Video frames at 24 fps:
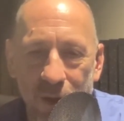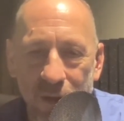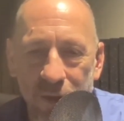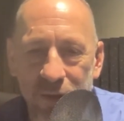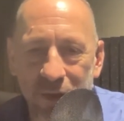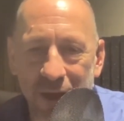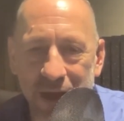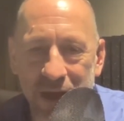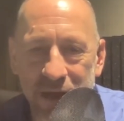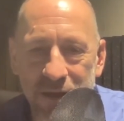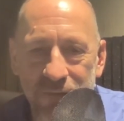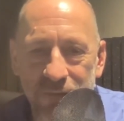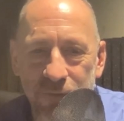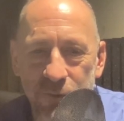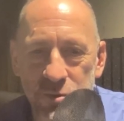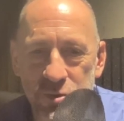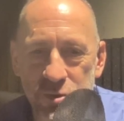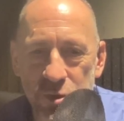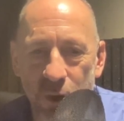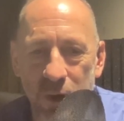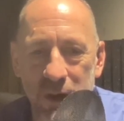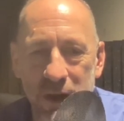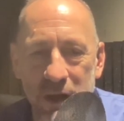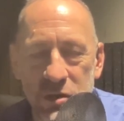Thank you for
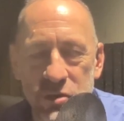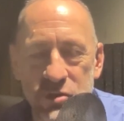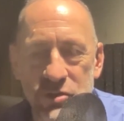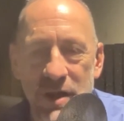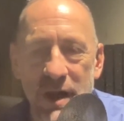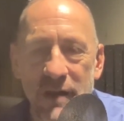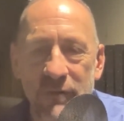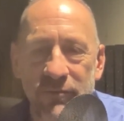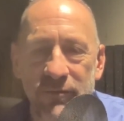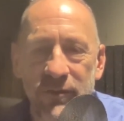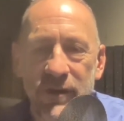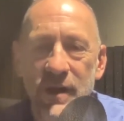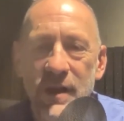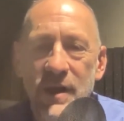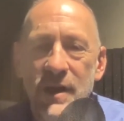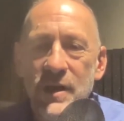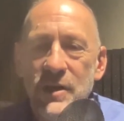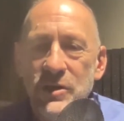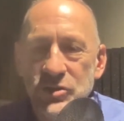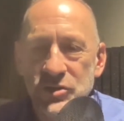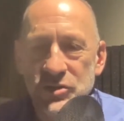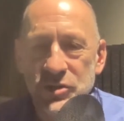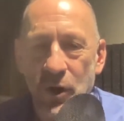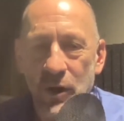joining. Geoff,
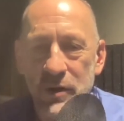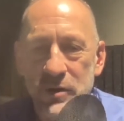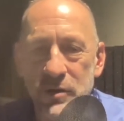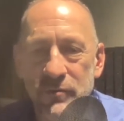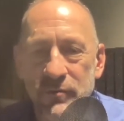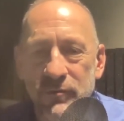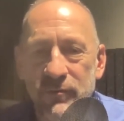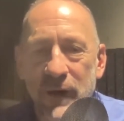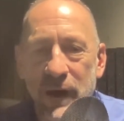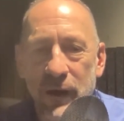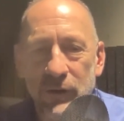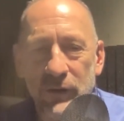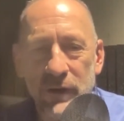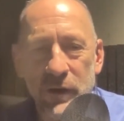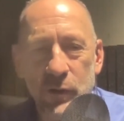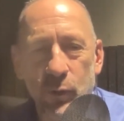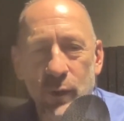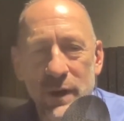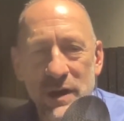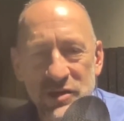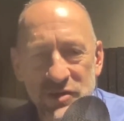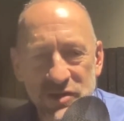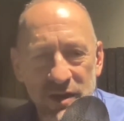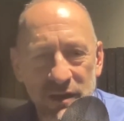saw you fairly
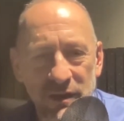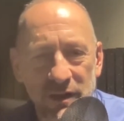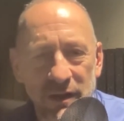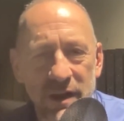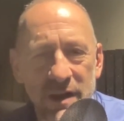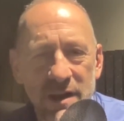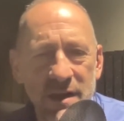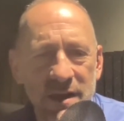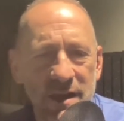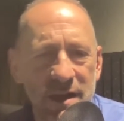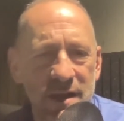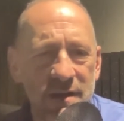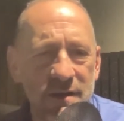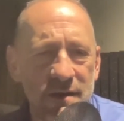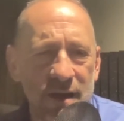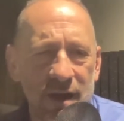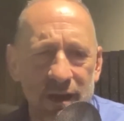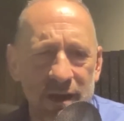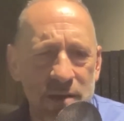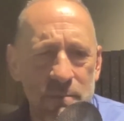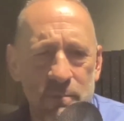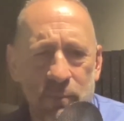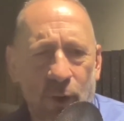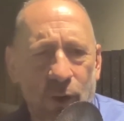recently
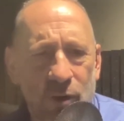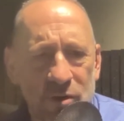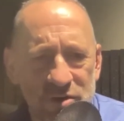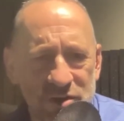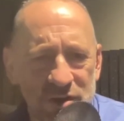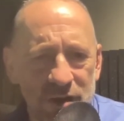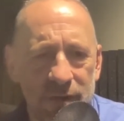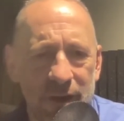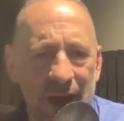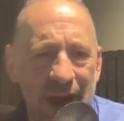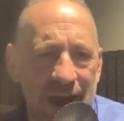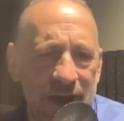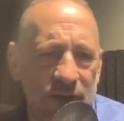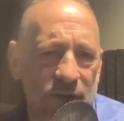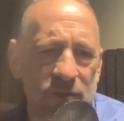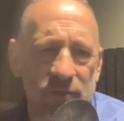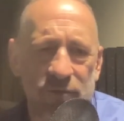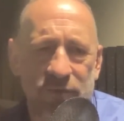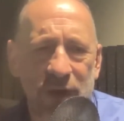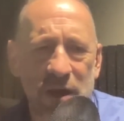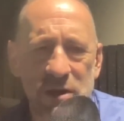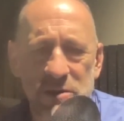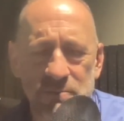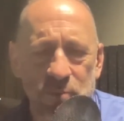in person and on
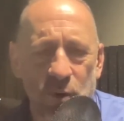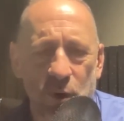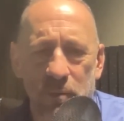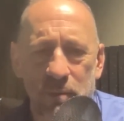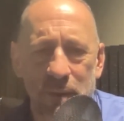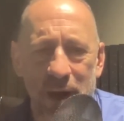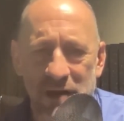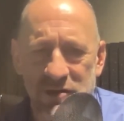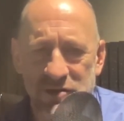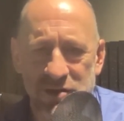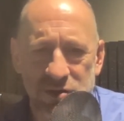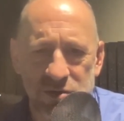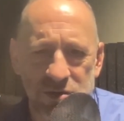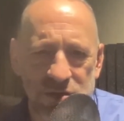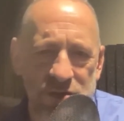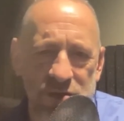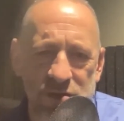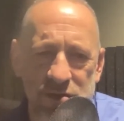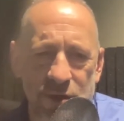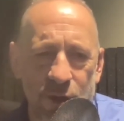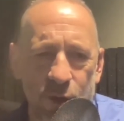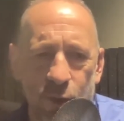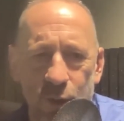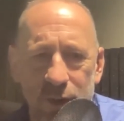Facebook messages.
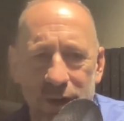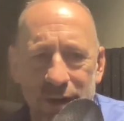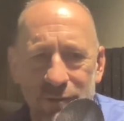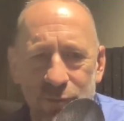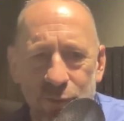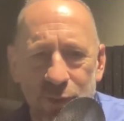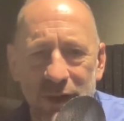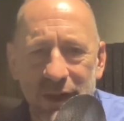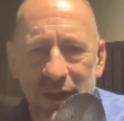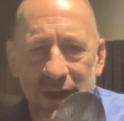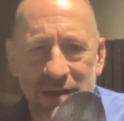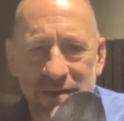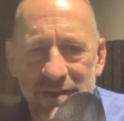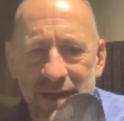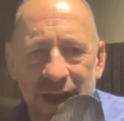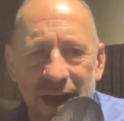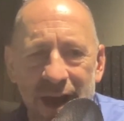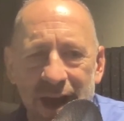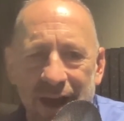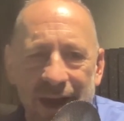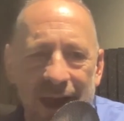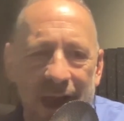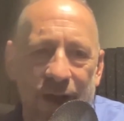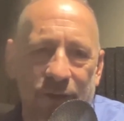So we like to
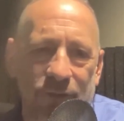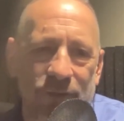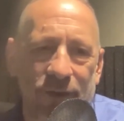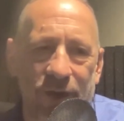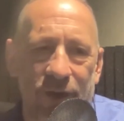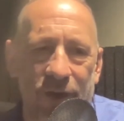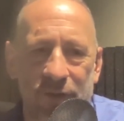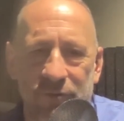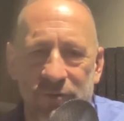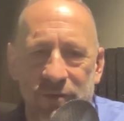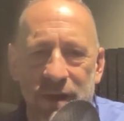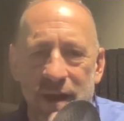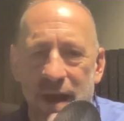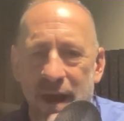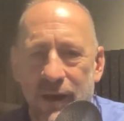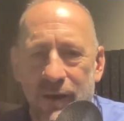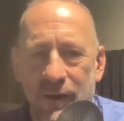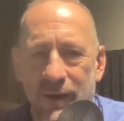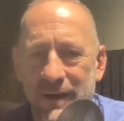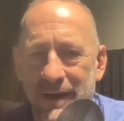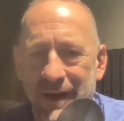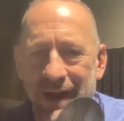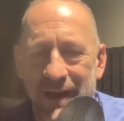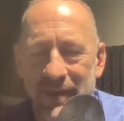hang out off the air,
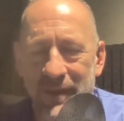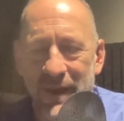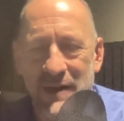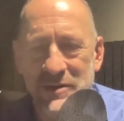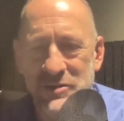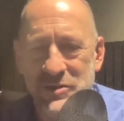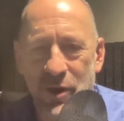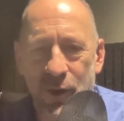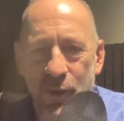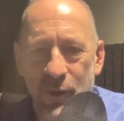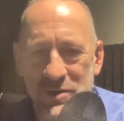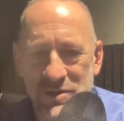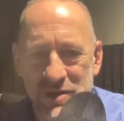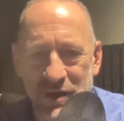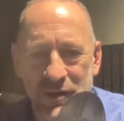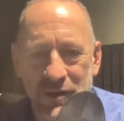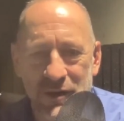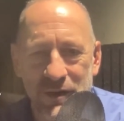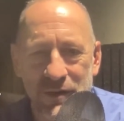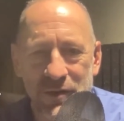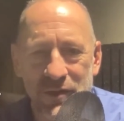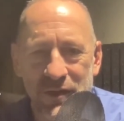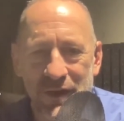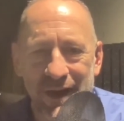and that's always a
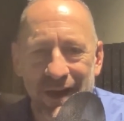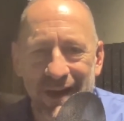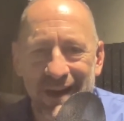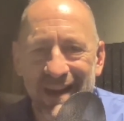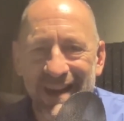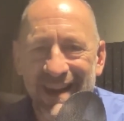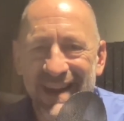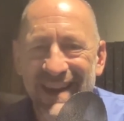good thing.